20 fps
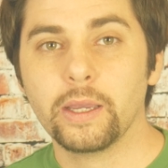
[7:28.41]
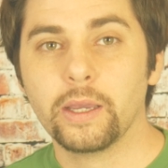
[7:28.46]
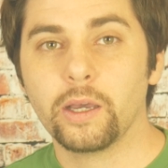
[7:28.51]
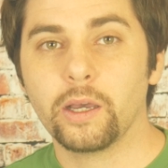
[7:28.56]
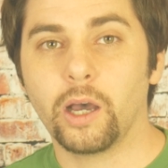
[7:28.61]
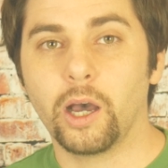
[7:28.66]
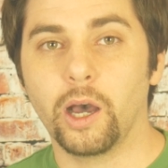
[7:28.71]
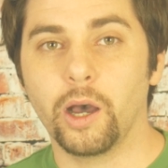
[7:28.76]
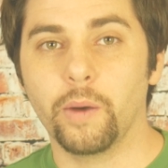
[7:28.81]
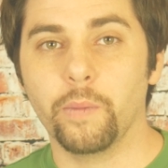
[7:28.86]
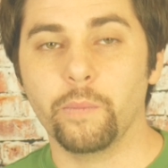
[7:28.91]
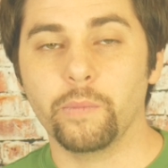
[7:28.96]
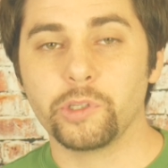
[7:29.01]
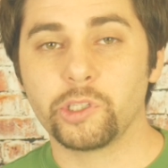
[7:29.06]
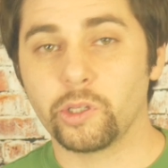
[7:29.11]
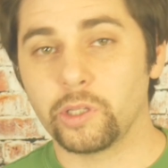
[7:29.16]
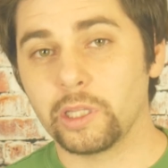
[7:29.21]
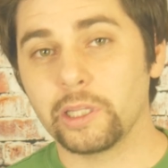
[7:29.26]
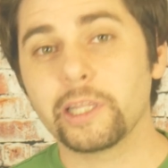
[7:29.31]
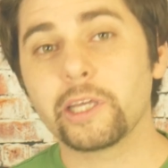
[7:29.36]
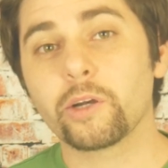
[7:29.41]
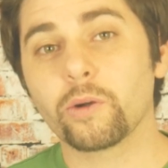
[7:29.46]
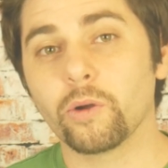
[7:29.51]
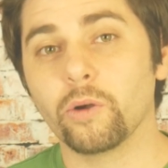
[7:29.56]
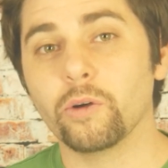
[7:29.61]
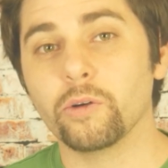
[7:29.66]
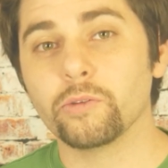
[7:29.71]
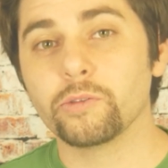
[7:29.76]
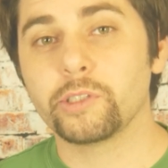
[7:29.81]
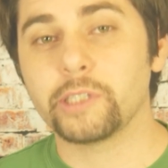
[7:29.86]
So the
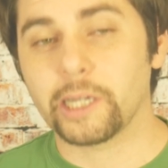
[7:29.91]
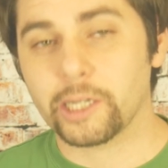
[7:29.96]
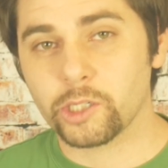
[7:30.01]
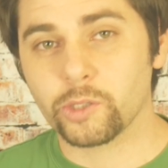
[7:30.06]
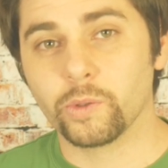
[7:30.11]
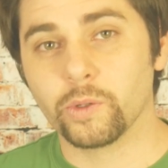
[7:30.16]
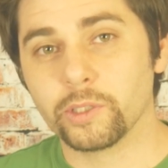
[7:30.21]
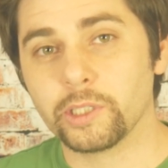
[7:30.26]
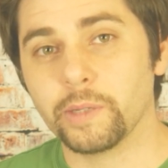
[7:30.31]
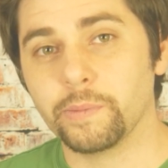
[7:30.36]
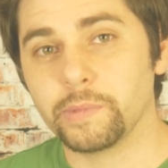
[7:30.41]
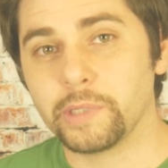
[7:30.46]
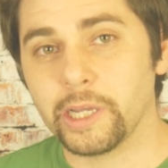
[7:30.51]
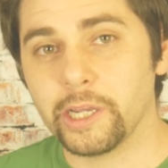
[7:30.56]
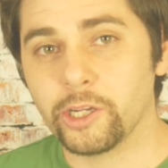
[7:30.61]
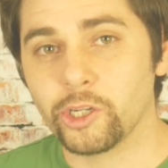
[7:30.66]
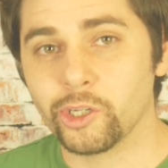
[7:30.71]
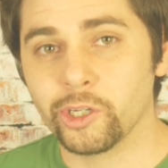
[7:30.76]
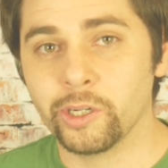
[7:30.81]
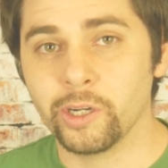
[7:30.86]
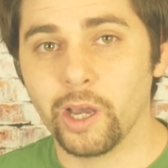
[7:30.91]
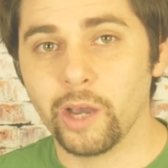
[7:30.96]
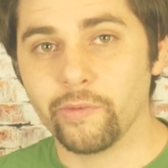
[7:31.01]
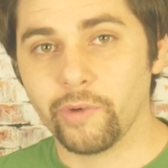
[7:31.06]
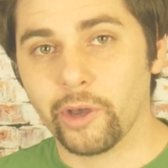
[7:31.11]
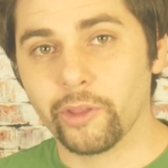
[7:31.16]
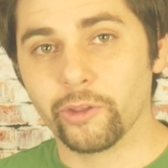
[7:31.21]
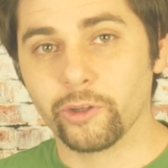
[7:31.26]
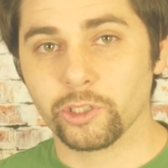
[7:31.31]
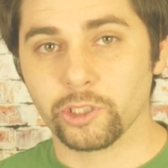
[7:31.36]
literal sexual temptation of
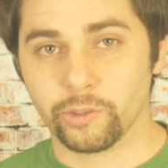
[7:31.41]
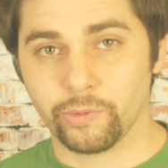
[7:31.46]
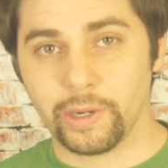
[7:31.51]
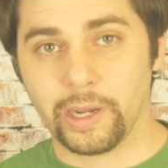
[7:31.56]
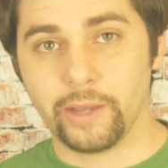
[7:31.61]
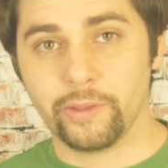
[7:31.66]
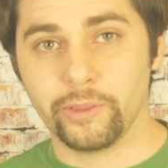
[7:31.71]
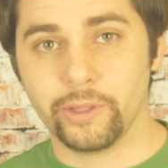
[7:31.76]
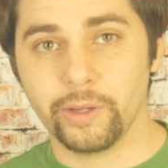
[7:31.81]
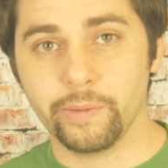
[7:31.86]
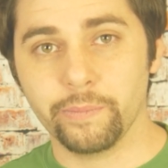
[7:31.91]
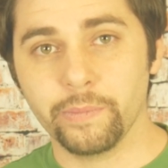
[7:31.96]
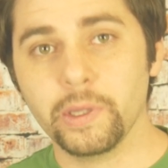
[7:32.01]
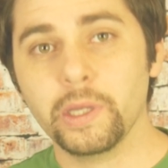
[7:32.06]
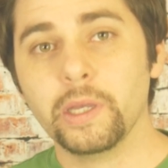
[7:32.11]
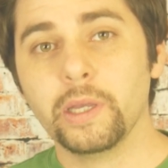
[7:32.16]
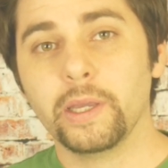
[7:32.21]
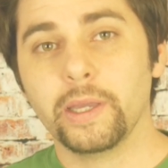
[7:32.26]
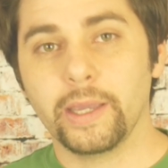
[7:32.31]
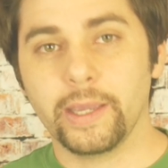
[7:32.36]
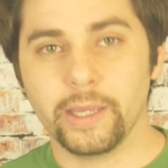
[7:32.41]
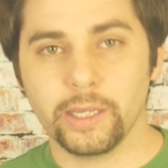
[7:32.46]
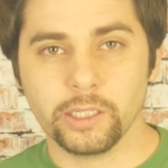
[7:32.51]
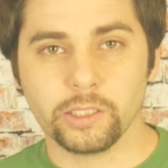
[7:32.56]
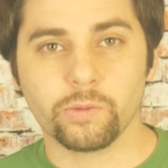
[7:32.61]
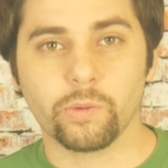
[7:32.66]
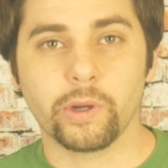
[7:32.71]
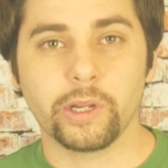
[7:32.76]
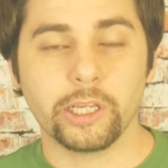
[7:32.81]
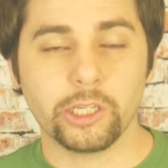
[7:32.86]
others around them
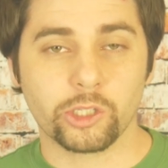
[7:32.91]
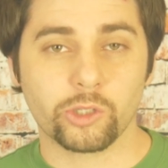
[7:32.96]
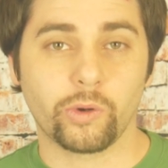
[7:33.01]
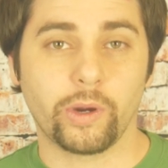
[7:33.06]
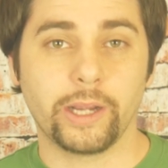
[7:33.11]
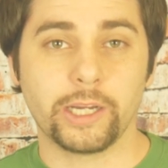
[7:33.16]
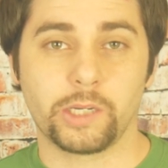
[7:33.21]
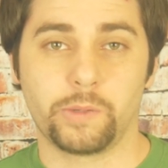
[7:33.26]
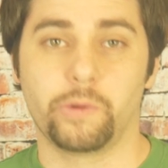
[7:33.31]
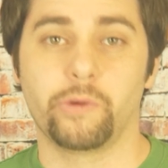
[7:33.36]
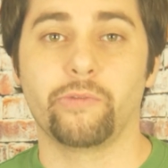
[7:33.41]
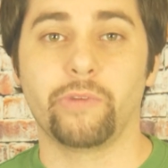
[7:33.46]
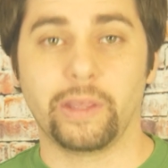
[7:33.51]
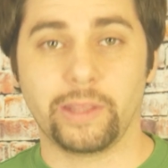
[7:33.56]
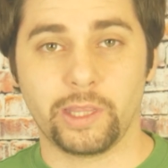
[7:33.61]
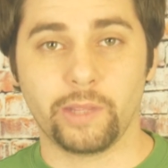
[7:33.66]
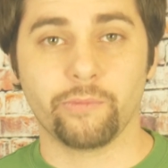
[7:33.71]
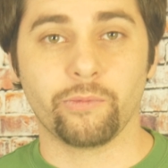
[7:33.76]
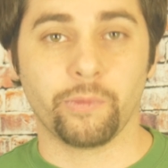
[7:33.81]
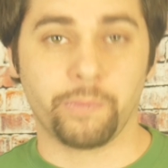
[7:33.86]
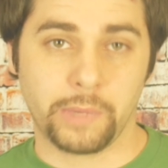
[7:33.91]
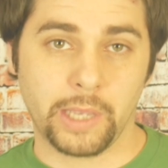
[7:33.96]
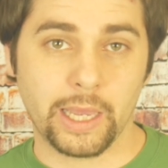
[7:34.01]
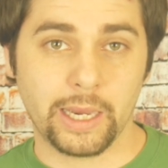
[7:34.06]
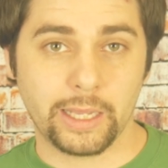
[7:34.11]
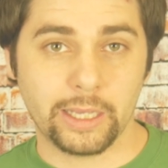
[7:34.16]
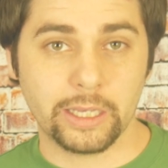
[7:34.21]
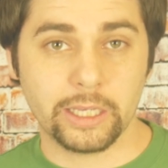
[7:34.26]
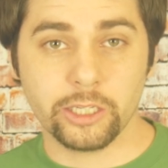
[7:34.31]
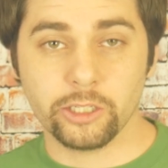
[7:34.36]
is what he's trying to prevent them from
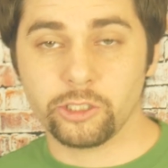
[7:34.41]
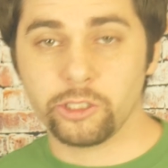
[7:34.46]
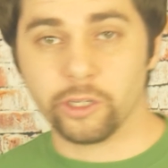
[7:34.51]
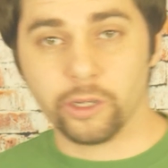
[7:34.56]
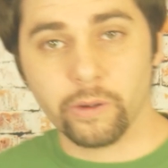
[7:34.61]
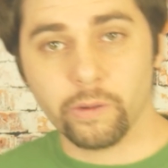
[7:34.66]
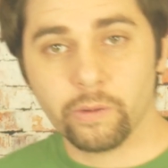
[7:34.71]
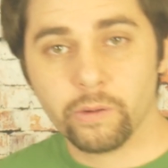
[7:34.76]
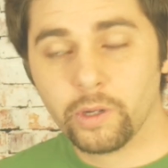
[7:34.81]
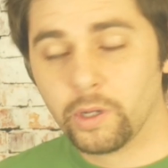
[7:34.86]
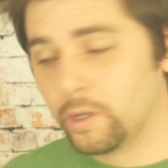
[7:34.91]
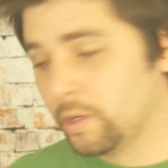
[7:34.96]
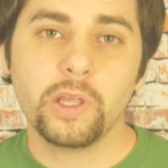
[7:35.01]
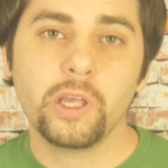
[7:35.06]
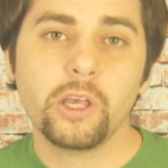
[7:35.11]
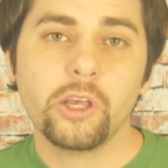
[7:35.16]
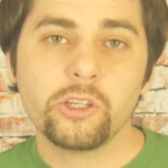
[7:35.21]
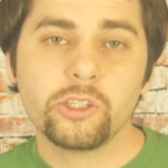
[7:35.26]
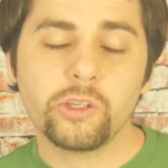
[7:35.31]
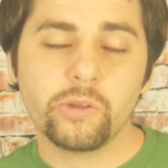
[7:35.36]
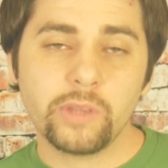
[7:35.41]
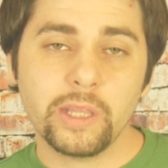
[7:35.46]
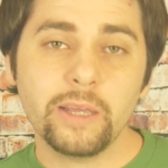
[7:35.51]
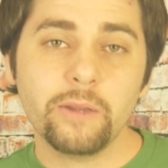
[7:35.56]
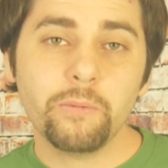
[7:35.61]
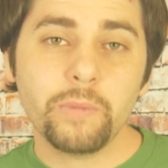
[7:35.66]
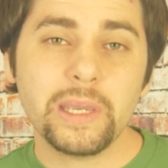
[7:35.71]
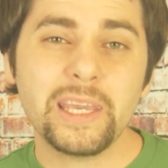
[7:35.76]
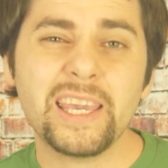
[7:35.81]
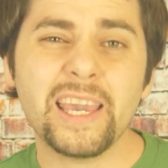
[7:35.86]
getting into. So
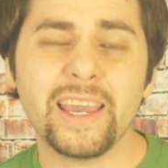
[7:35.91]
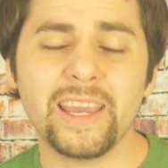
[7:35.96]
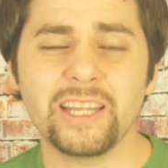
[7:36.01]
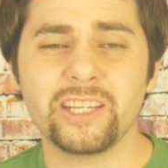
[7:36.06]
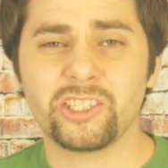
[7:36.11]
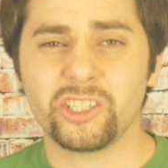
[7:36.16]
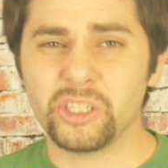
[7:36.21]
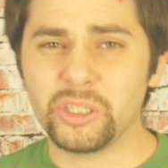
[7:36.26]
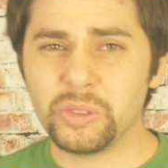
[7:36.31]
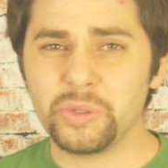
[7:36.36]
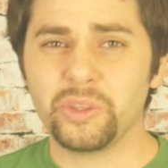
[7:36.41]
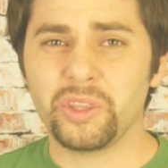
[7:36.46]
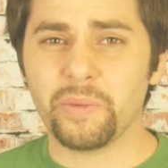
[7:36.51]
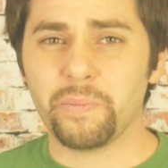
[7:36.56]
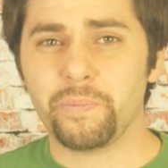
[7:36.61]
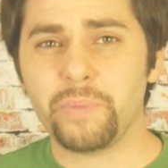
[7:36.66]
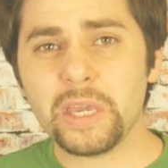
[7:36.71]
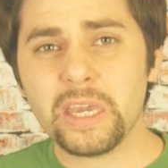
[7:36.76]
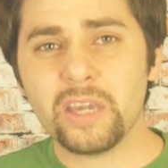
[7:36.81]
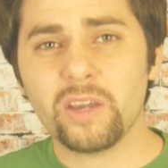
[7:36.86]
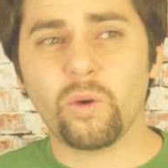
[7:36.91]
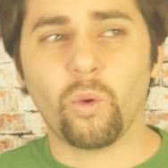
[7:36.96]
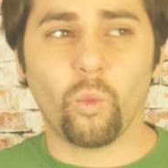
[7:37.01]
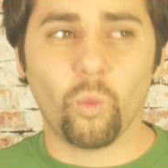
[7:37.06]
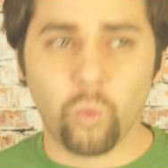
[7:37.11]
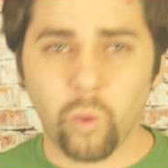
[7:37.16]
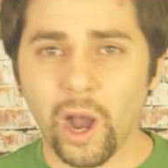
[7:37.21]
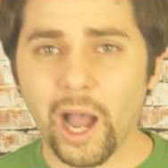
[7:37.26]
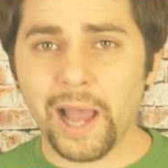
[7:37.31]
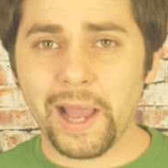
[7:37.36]
then we get into the big,
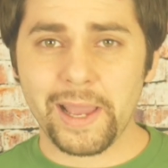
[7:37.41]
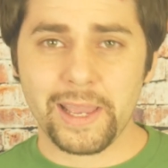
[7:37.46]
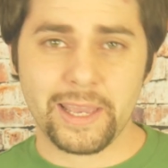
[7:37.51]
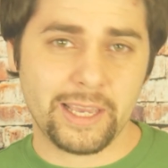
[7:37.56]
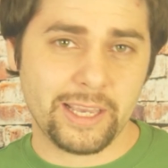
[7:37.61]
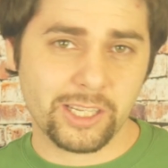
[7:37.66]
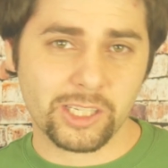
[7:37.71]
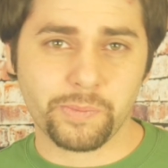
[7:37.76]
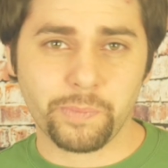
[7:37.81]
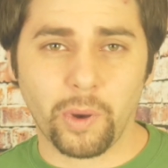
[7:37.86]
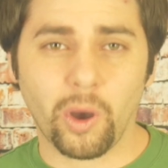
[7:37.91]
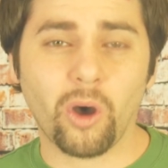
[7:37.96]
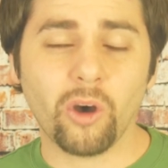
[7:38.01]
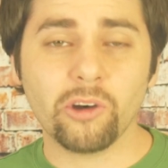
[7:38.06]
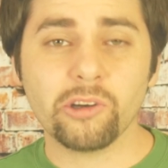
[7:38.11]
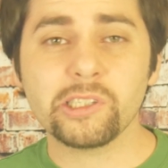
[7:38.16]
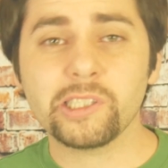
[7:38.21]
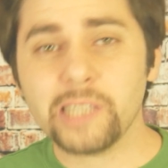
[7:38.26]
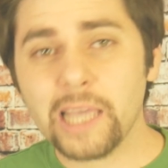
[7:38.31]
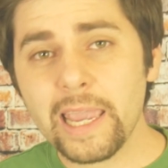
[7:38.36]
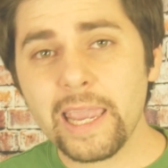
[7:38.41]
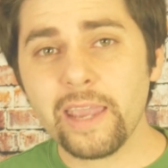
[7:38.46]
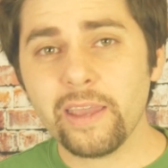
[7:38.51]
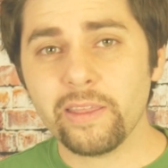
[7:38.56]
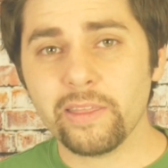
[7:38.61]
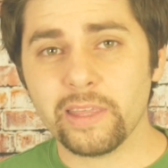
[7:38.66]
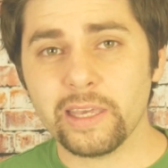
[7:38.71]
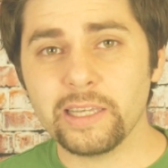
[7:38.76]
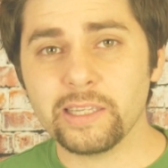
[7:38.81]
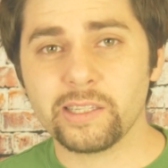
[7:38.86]
why is Paul saying
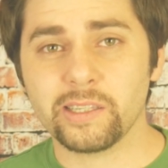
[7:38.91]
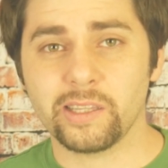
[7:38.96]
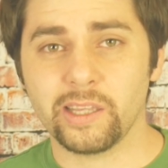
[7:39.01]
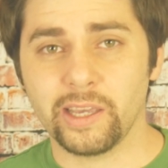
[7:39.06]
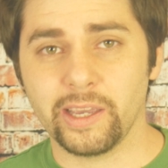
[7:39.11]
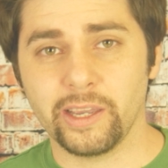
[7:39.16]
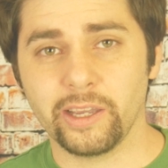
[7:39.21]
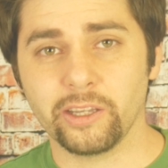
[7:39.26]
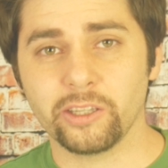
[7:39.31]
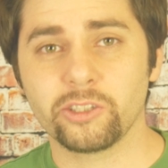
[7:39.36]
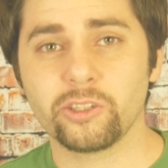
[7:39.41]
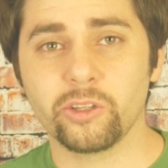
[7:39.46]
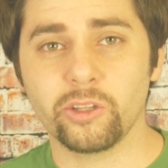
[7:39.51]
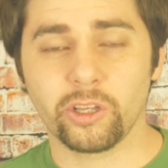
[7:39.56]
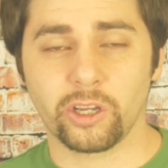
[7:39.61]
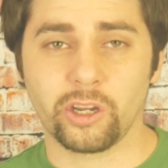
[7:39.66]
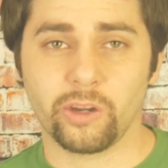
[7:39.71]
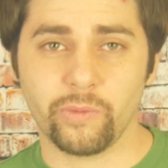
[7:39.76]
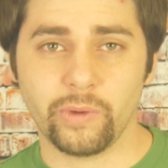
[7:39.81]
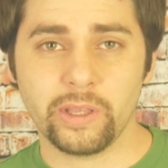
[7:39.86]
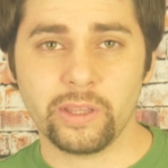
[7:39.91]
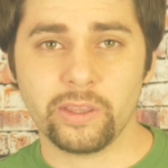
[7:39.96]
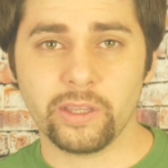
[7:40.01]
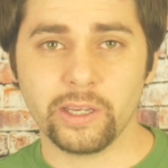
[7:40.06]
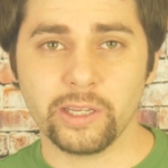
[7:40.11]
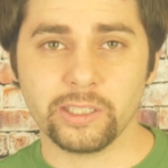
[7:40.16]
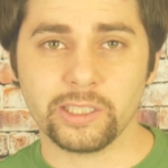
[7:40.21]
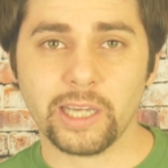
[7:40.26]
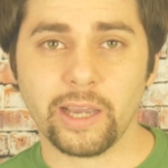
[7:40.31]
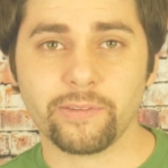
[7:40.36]
these things to the
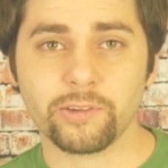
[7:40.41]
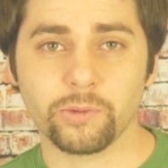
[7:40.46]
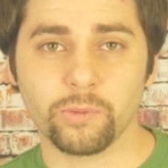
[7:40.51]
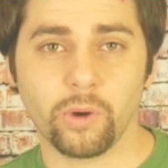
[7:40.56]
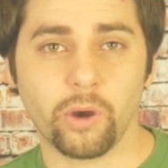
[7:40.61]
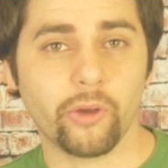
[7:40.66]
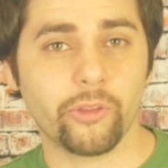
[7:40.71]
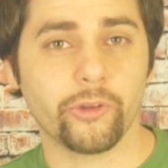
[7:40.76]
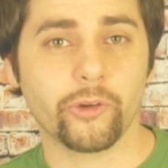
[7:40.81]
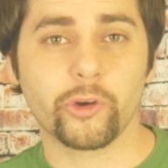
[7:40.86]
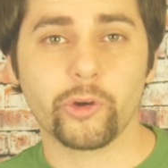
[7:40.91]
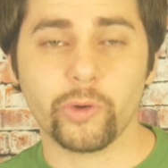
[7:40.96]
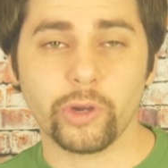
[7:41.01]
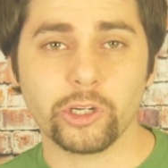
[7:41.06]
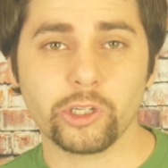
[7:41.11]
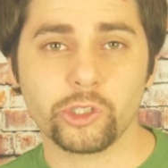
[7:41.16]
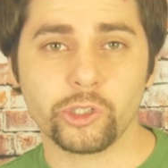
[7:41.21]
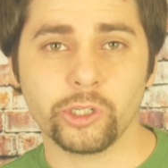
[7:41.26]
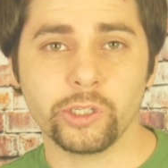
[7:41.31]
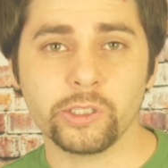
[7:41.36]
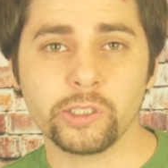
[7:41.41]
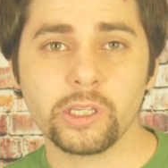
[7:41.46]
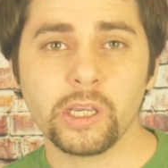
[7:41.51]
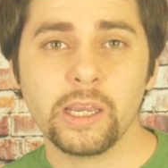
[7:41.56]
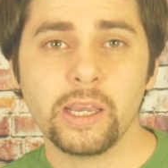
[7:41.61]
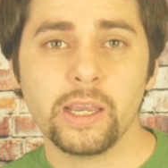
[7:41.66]
Corinthians? After all, they're Christians.